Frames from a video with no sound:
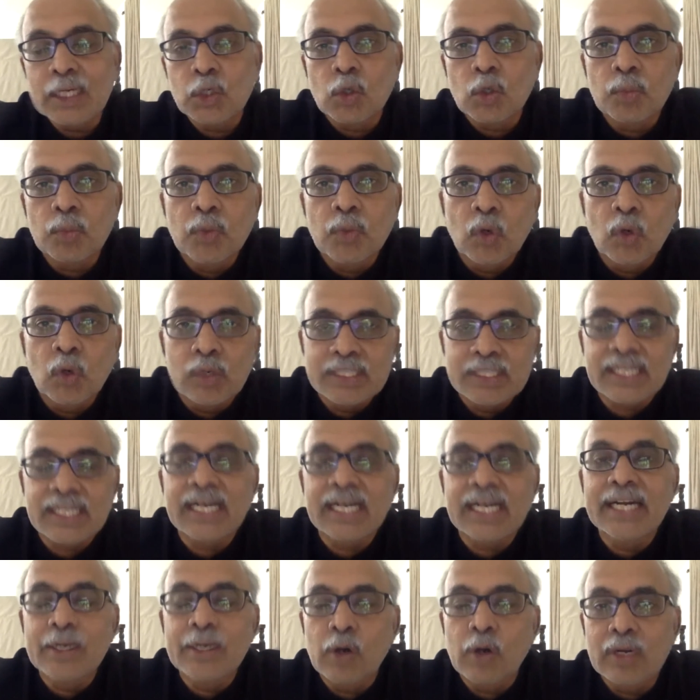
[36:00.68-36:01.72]
Topol, is a
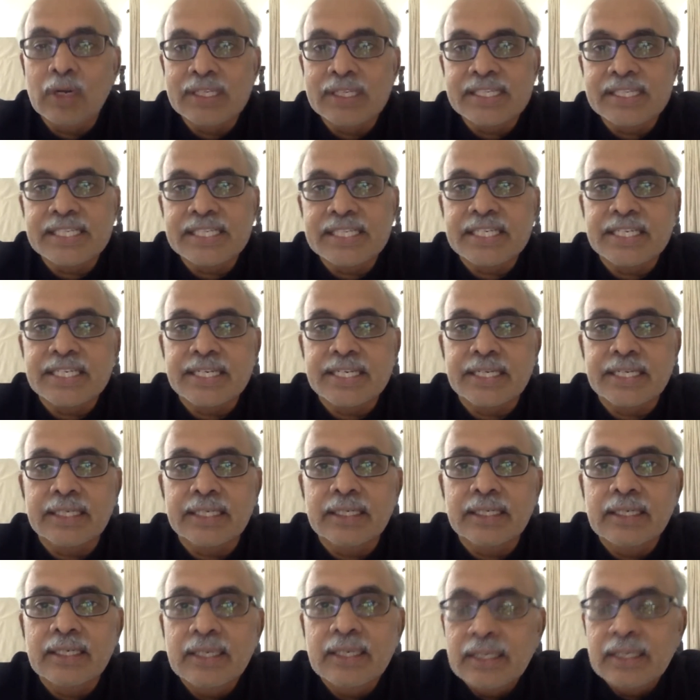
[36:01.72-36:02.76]
cardiologist
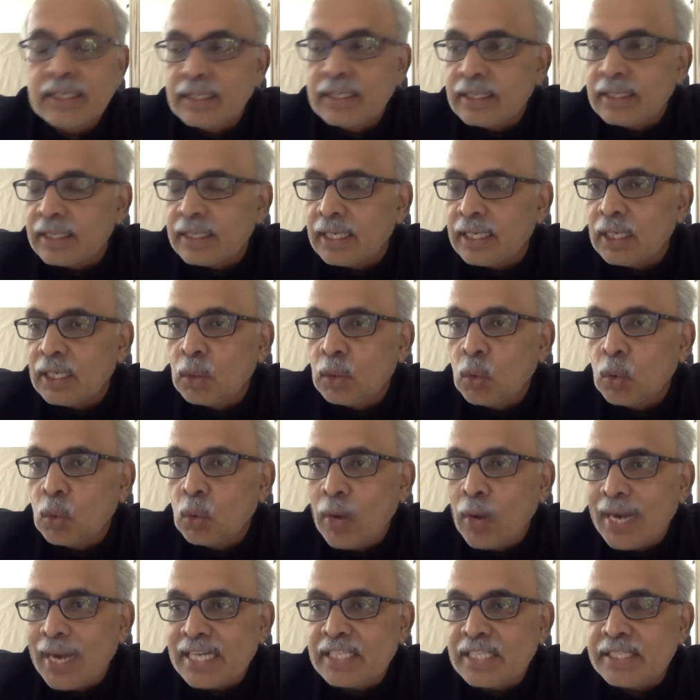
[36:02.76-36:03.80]
who
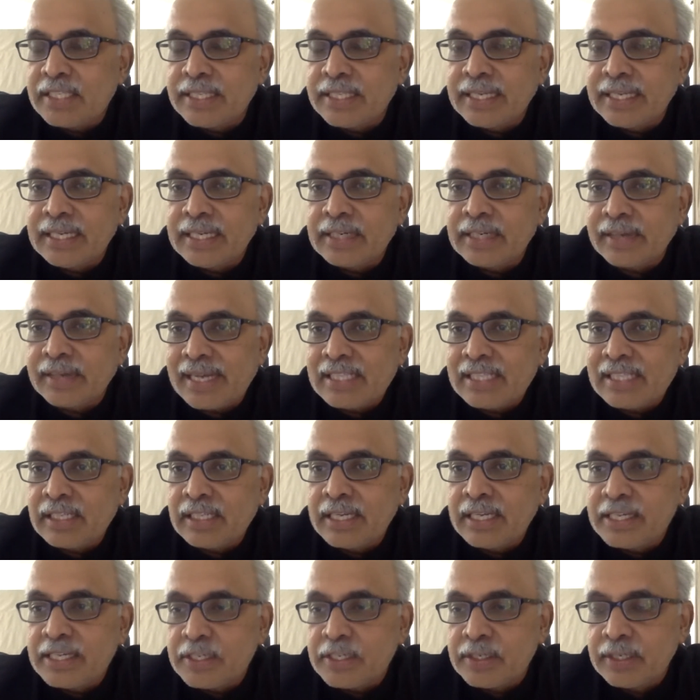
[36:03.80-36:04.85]
heads the
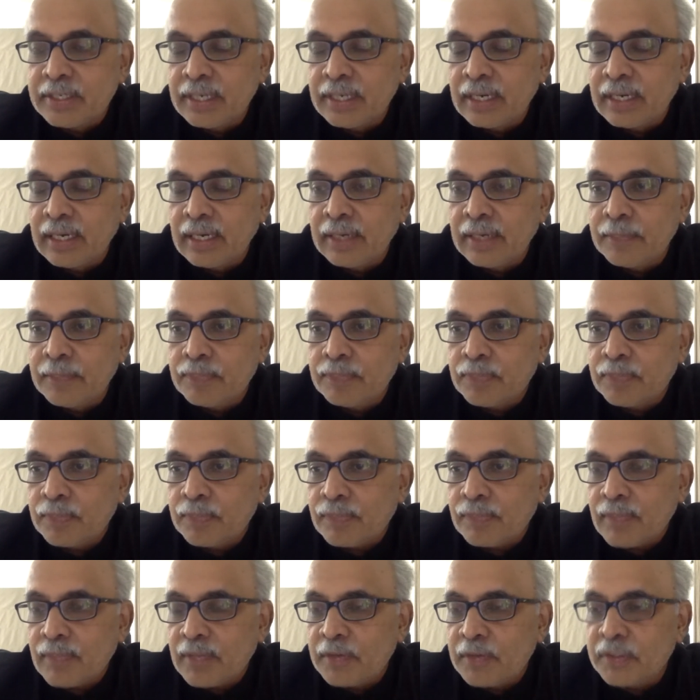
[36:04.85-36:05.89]
translational
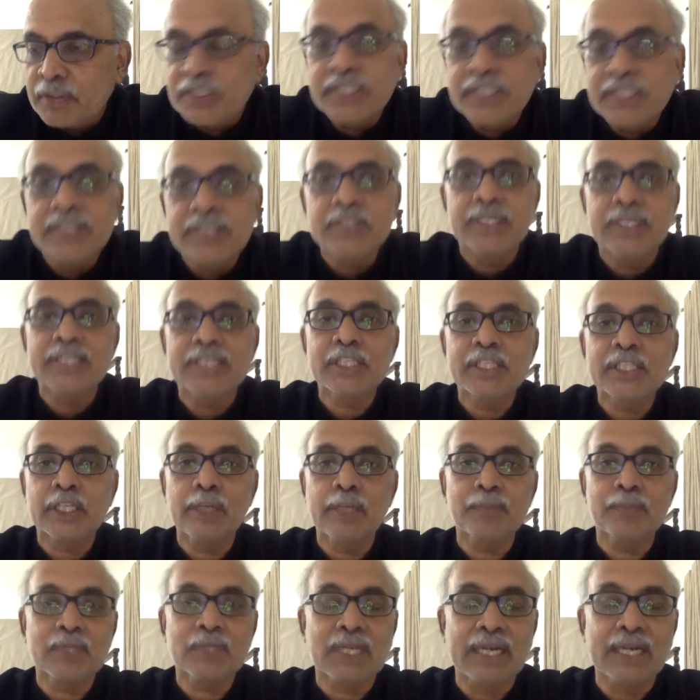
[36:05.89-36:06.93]
research at
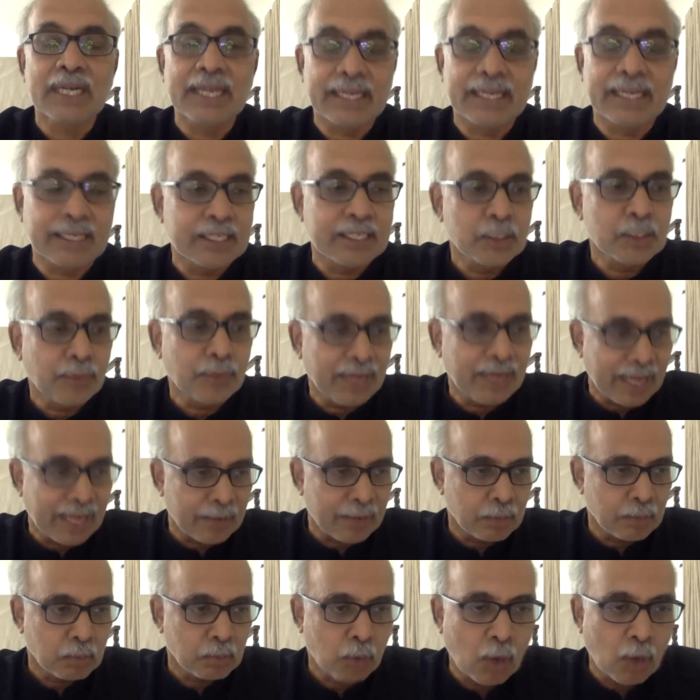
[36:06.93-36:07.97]
Scripps Clinic. He's
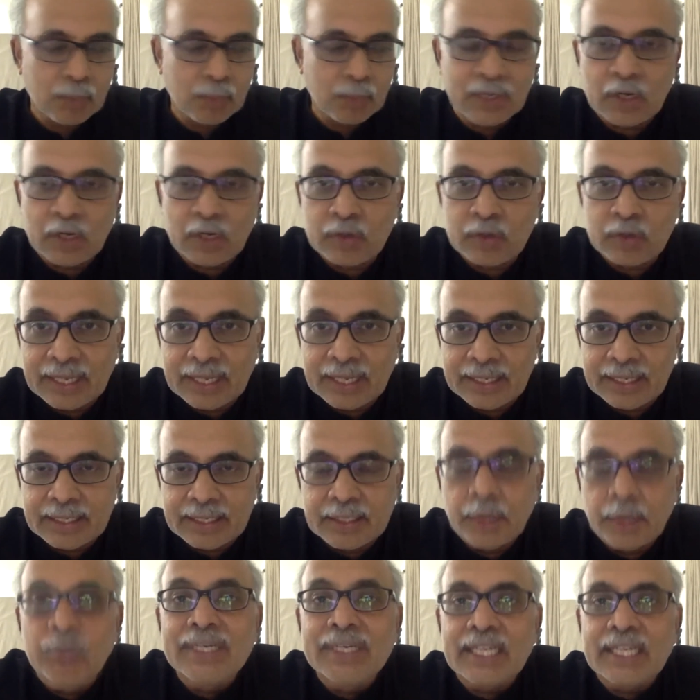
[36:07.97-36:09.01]
very popular on the
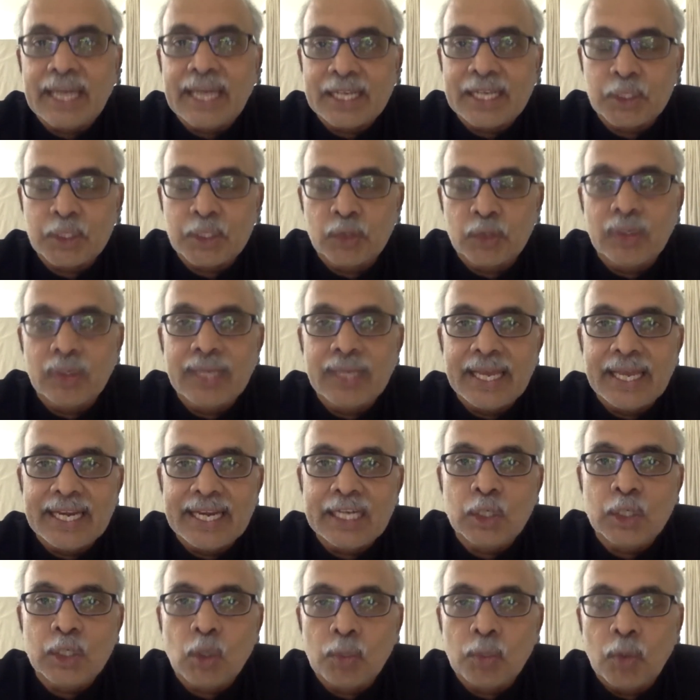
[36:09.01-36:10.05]
Twitter, actually,
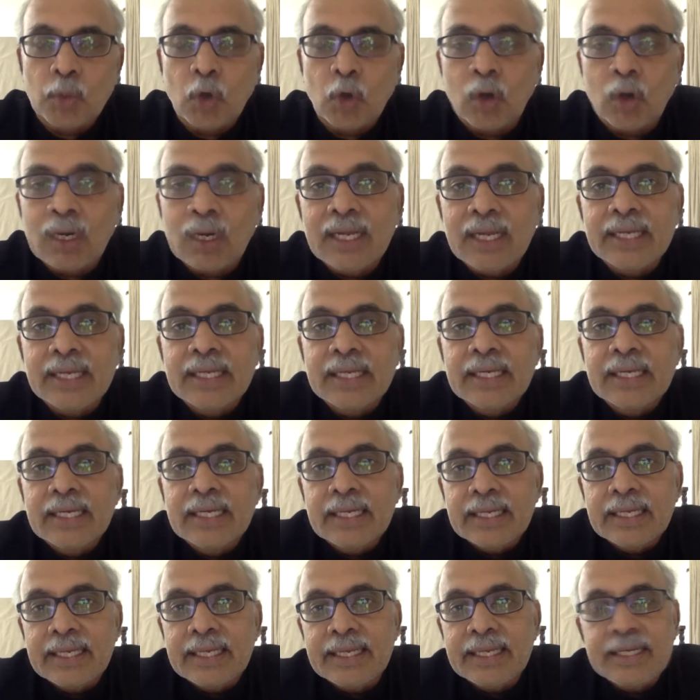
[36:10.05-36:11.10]
Eric Topol.
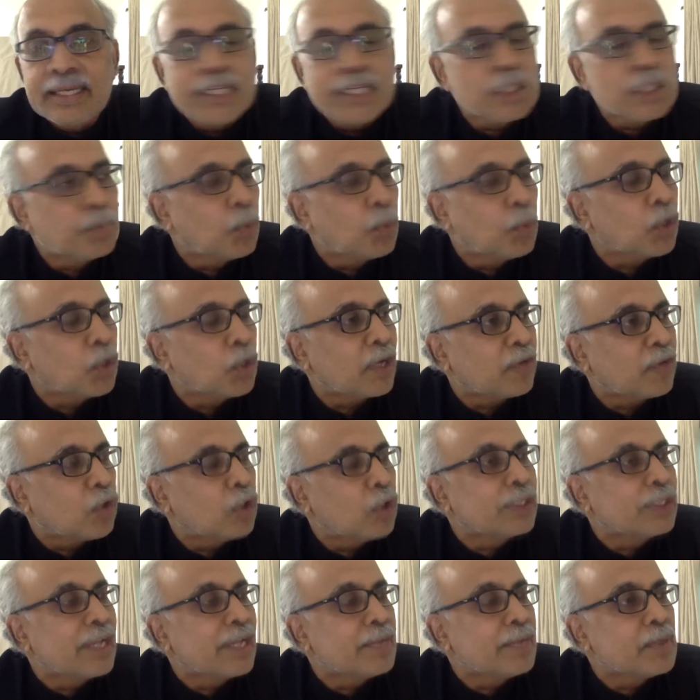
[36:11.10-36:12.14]
In his book, I
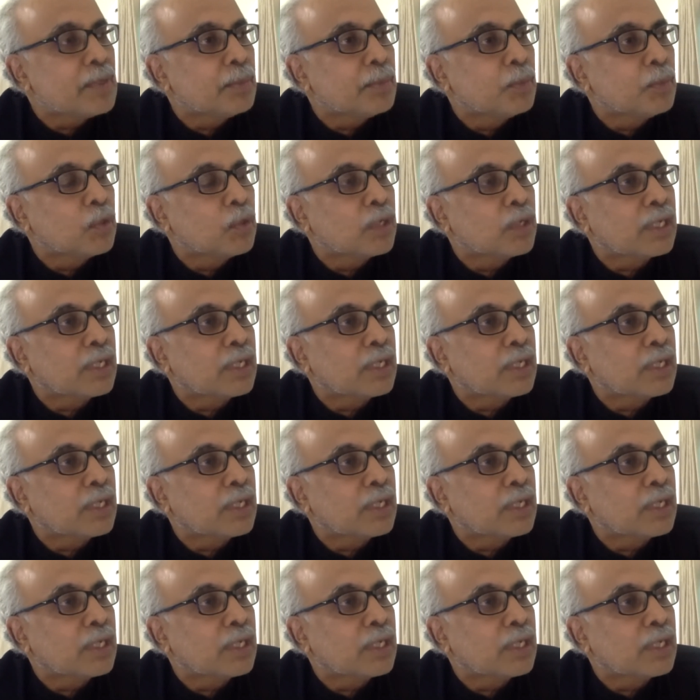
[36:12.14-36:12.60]
forgot the name of the book,